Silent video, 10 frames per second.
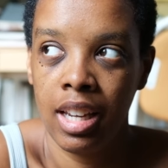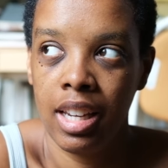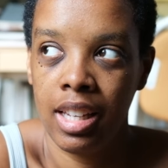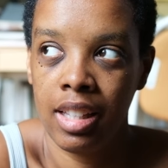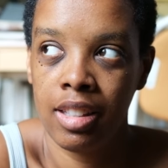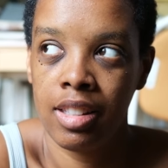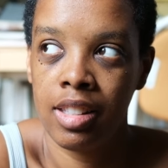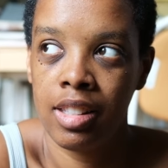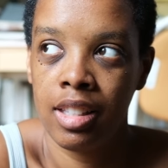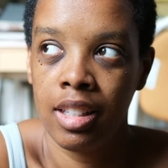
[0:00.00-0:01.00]

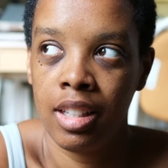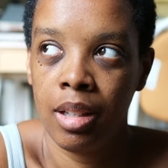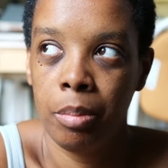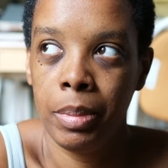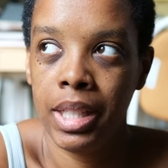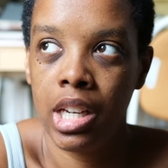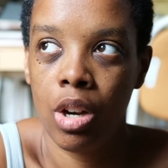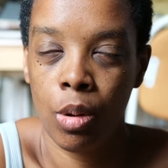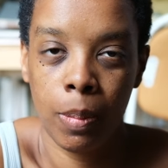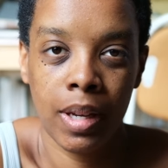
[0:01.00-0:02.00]
is being
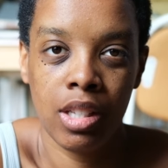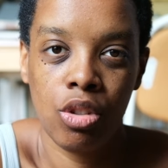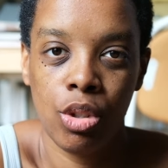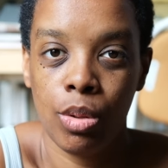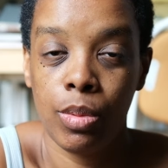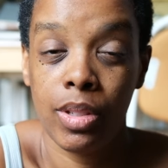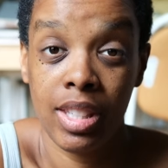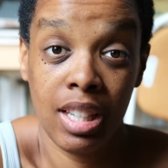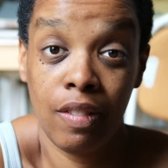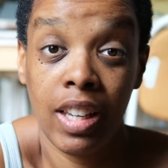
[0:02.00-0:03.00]
open to
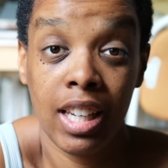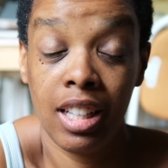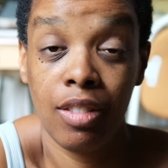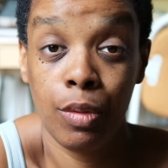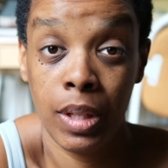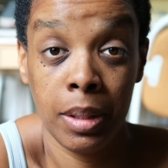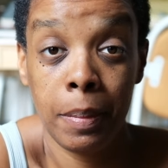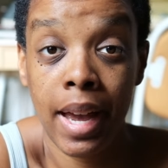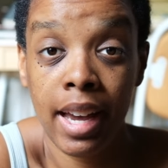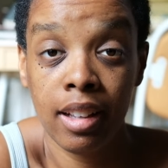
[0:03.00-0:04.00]
receiving
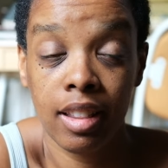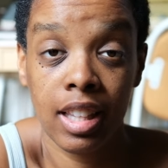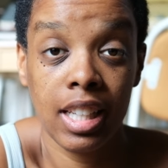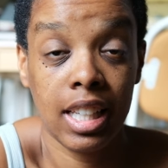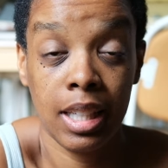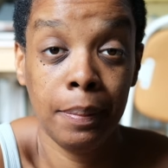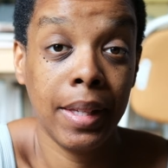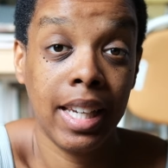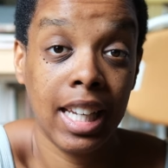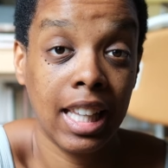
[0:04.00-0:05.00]
feedback like
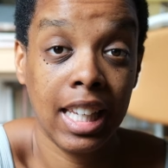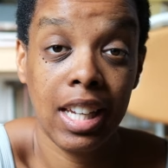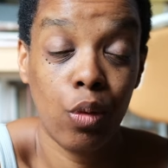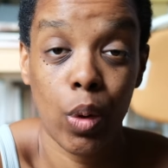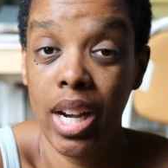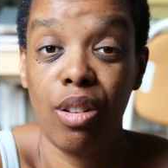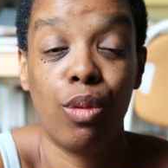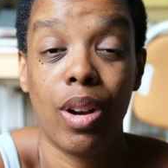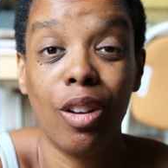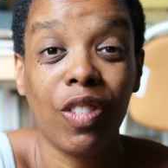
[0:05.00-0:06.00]
immediately and right in
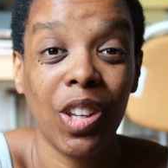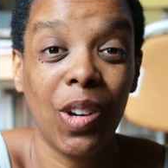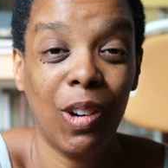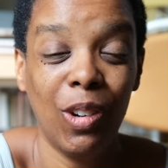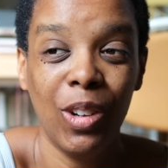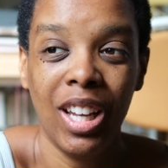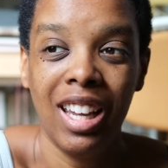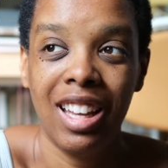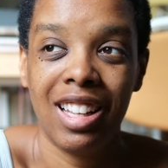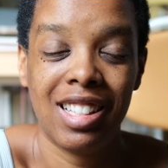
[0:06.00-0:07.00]
front of you.
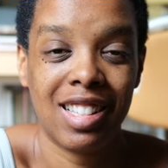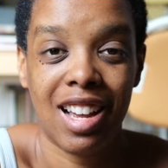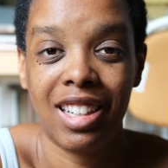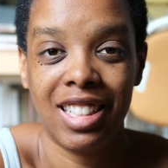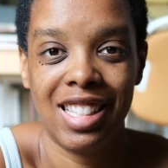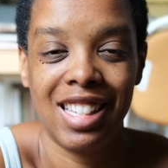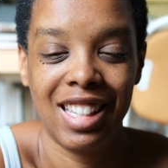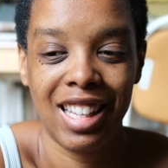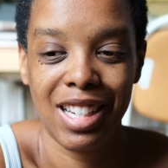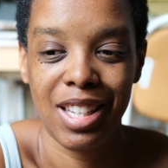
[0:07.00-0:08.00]
That is not an easy
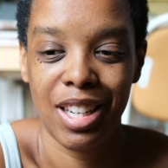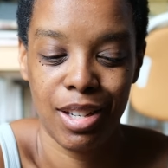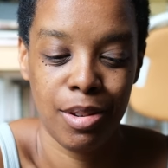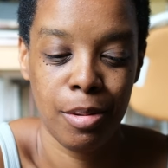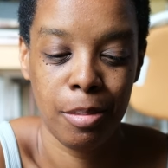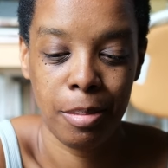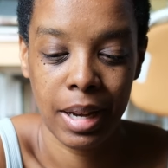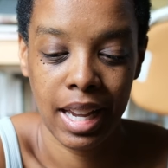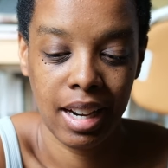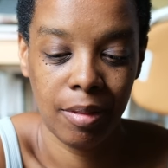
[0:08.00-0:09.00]
thing to do,
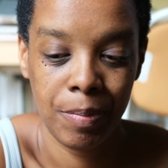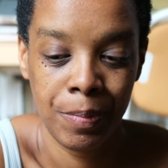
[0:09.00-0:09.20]
but